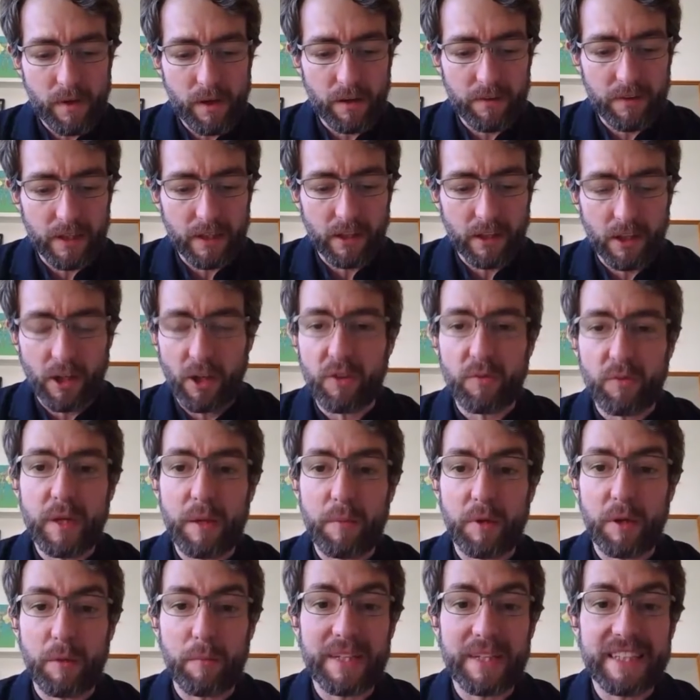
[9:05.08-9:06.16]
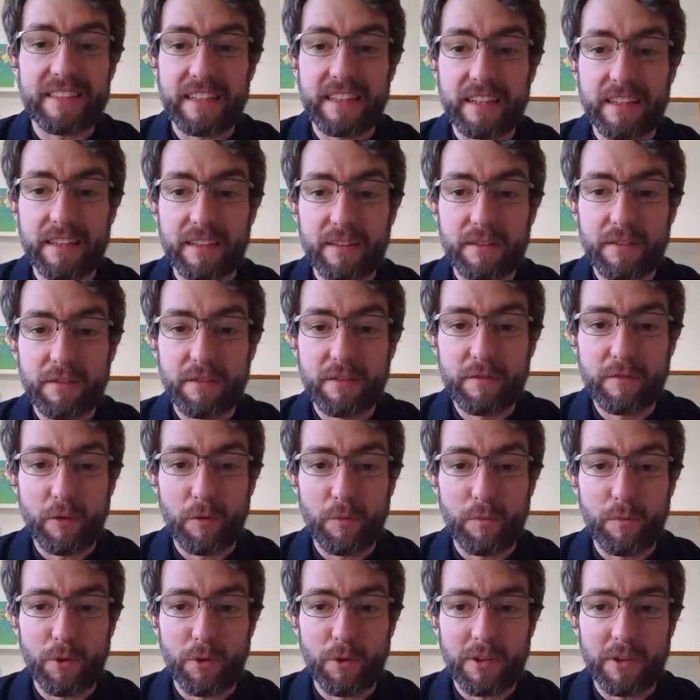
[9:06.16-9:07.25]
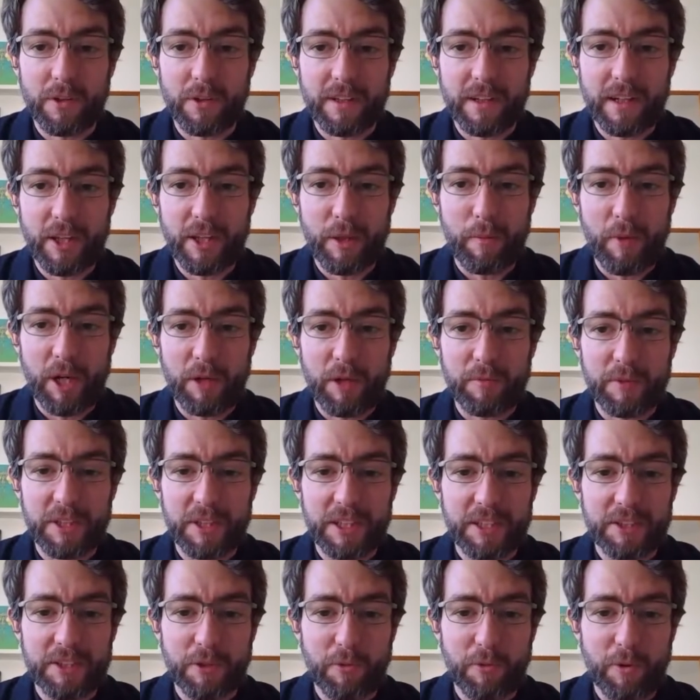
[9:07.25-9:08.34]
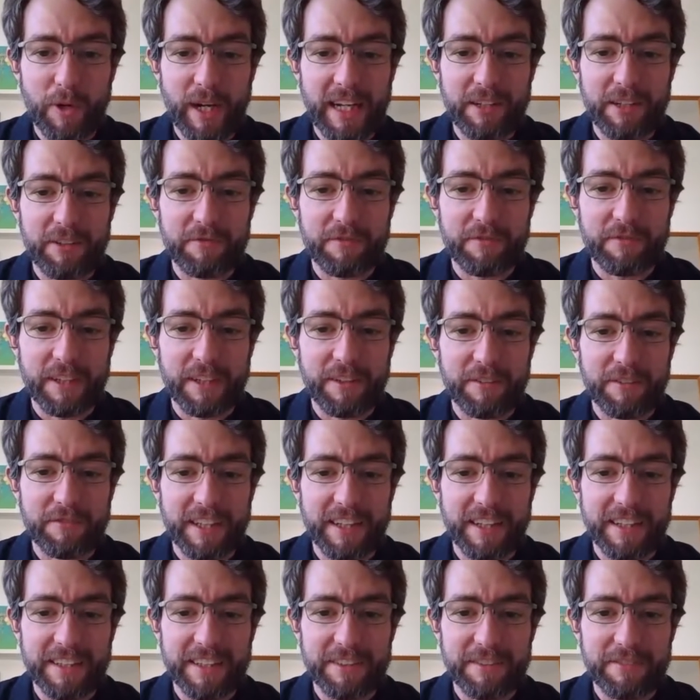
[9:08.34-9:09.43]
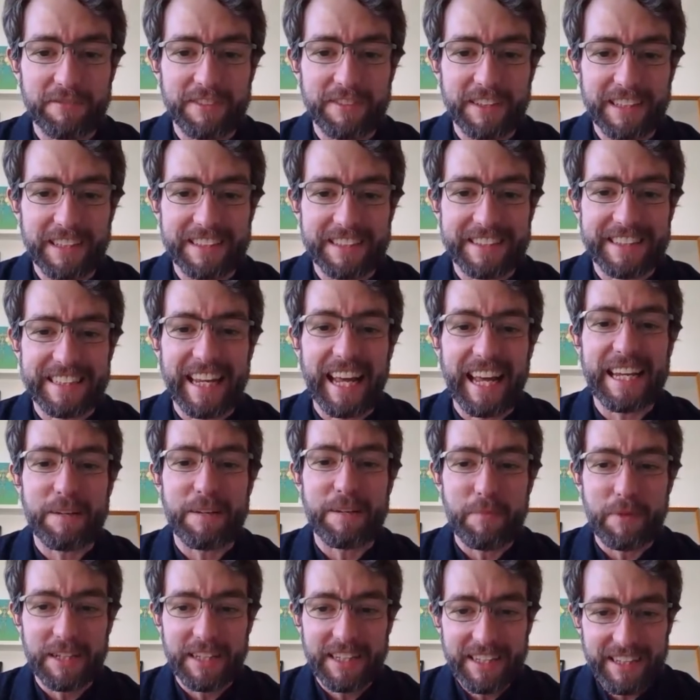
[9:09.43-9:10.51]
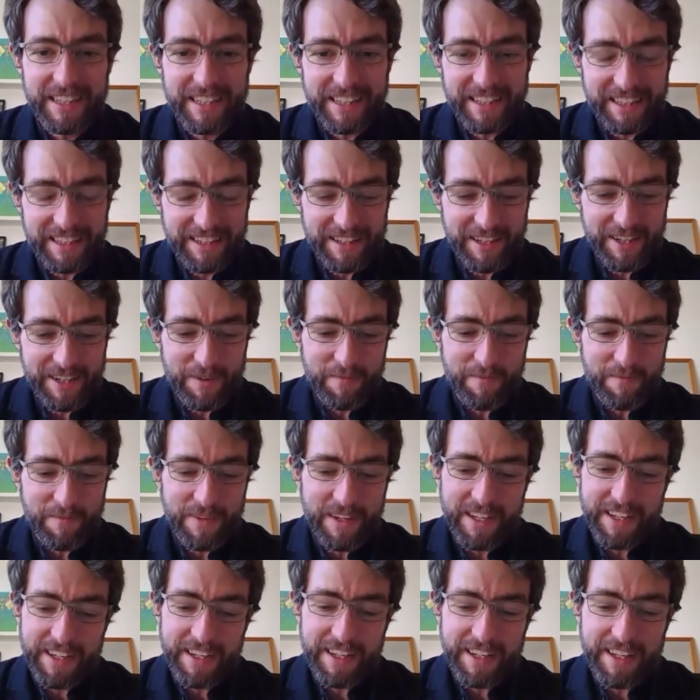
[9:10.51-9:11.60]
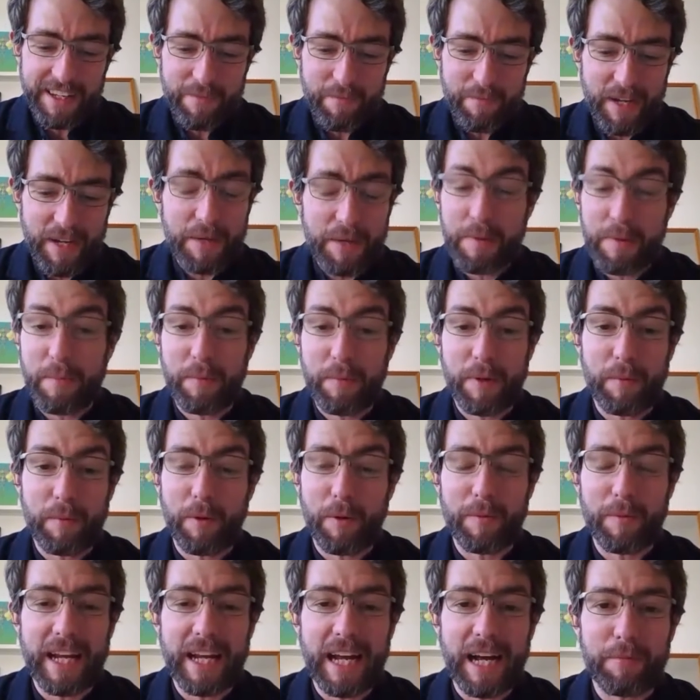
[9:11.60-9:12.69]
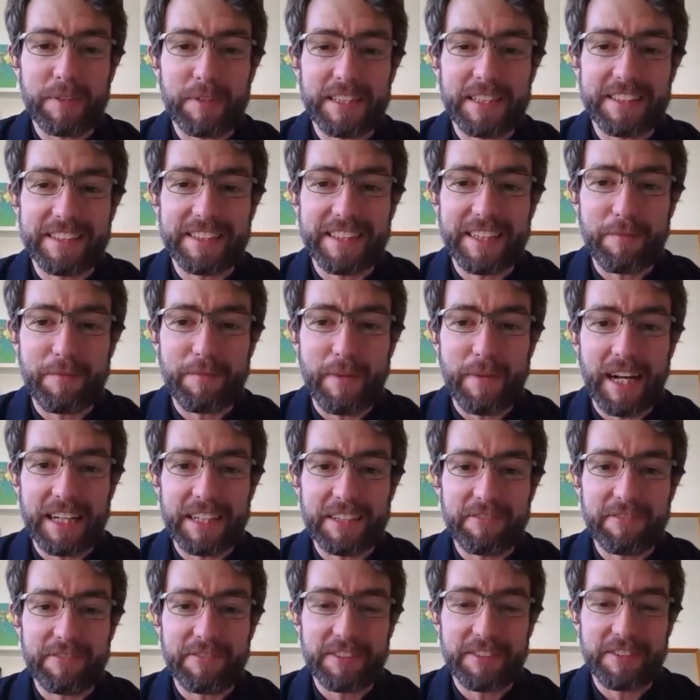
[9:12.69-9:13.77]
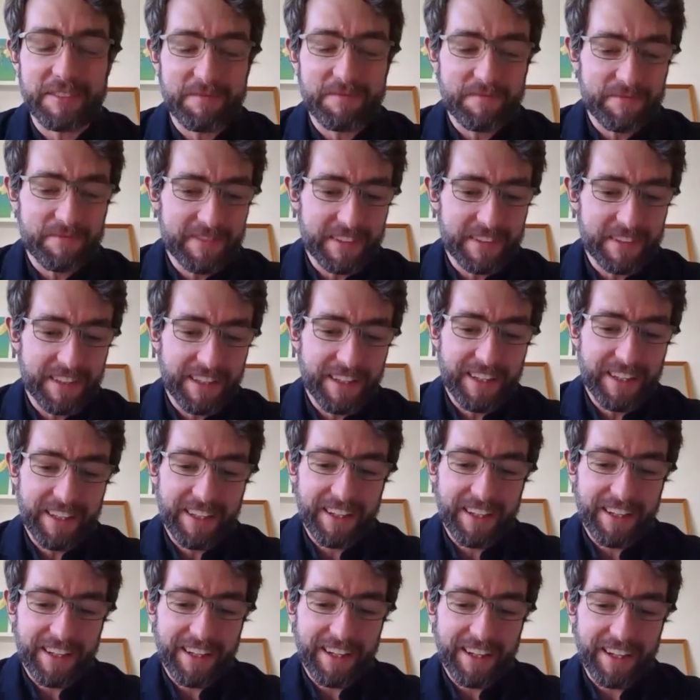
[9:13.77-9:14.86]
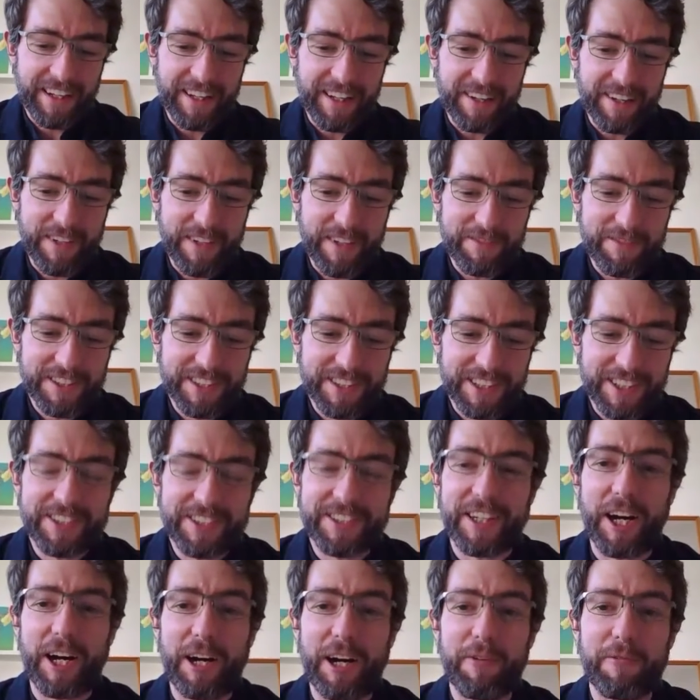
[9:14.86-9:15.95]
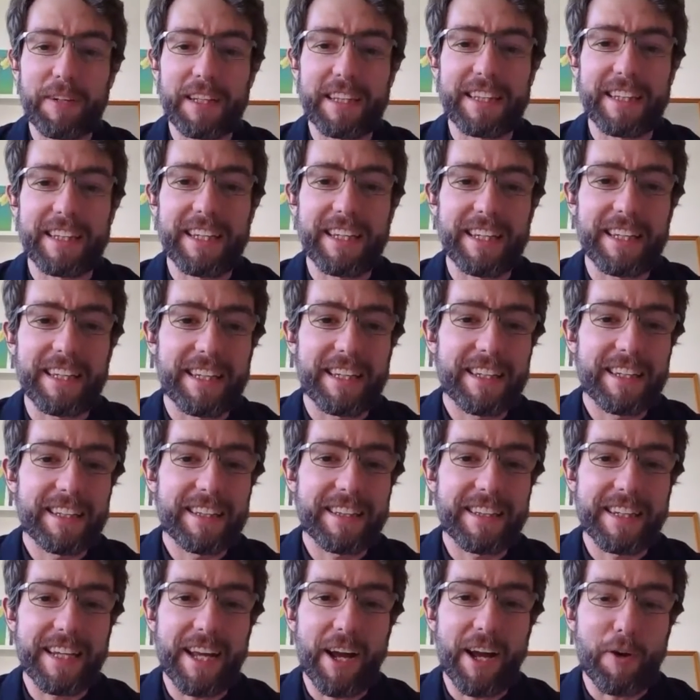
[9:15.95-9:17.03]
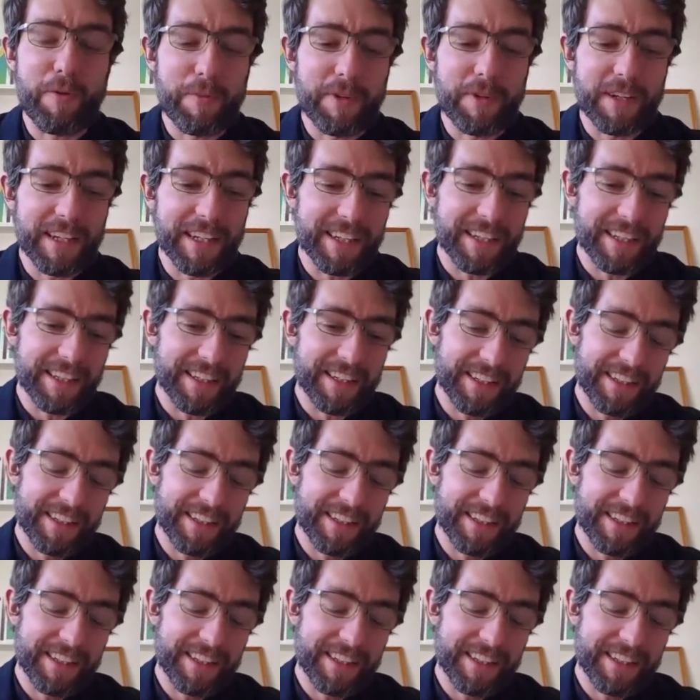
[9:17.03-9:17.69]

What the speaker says: think a lot of people are missing football at the moment as a way of kind of escape. Many people are probably happy to see the back of it. I'm just going to start with the opening